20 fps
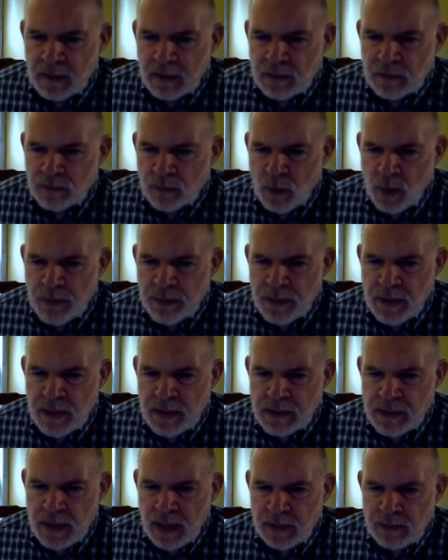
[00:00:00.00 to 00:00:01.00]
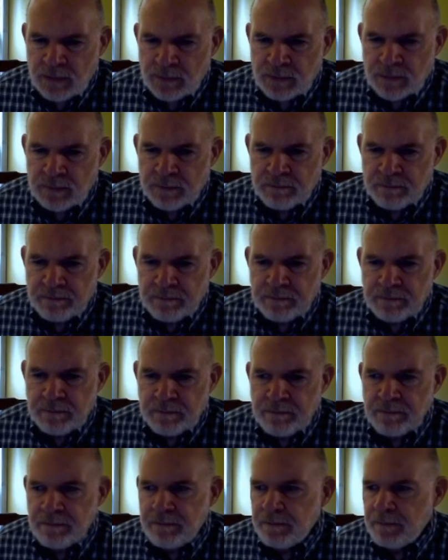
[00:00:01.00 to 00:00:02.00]
So I think that's
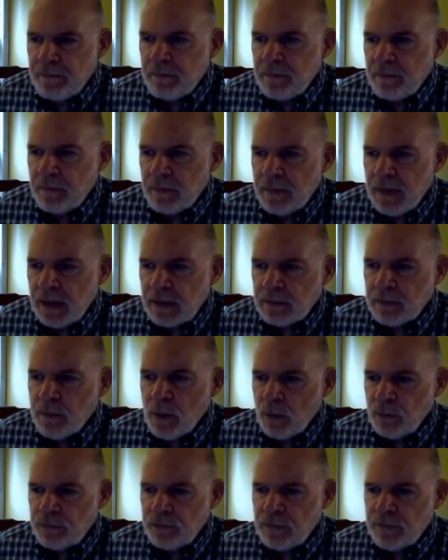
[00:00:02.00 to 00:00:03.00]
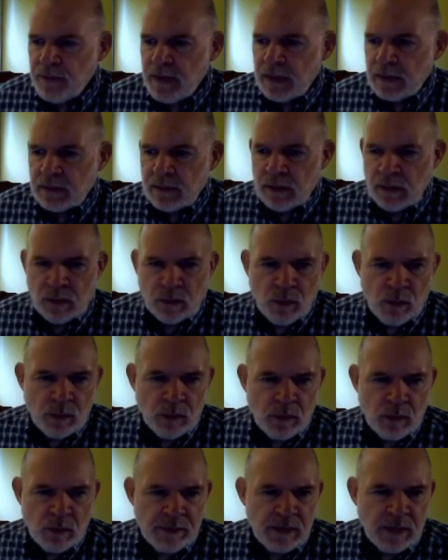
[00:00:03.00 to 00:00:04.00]
most of it.
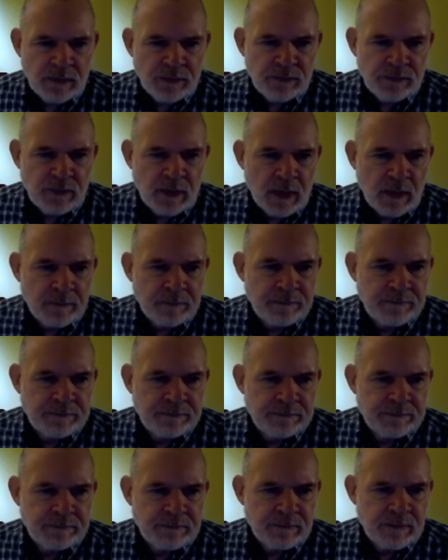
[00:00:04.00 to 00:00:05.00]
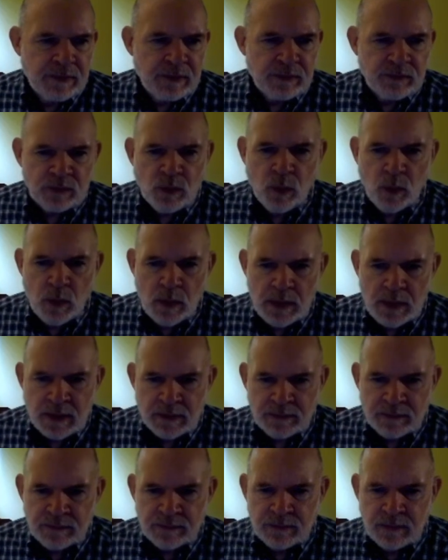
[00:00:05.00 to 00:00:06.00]
Going over this this
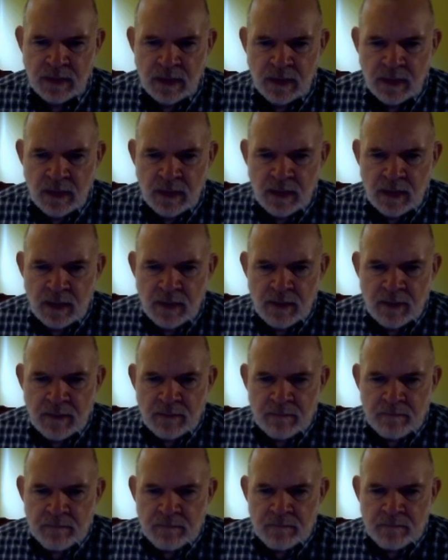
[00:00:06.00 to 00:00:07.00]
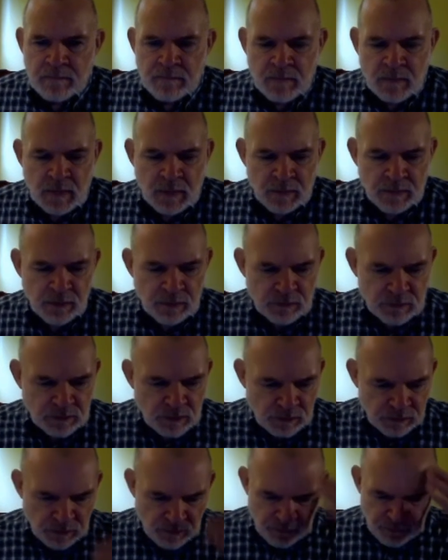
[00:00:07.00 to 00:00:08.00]
quiz.
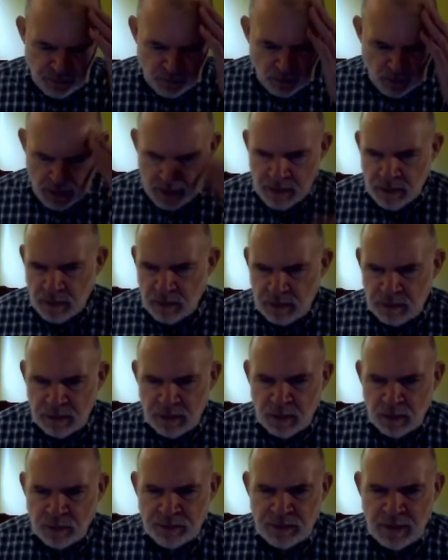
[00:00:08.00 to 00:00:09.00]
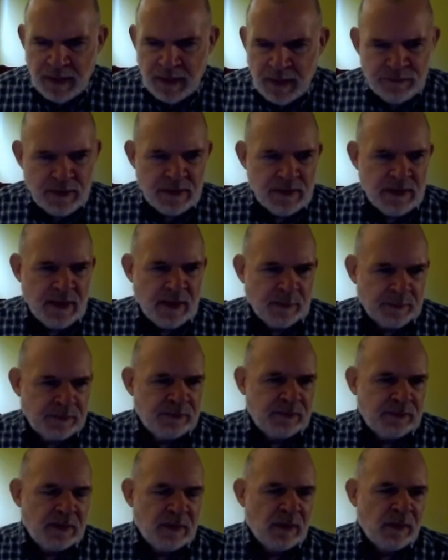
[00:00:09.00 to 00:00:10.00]
Just a few other safety
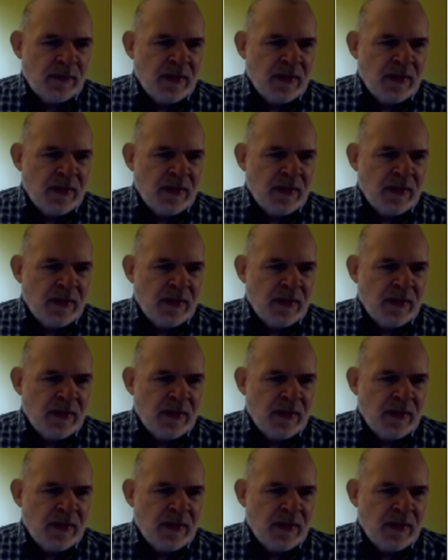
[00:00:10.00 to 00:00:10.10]
tips.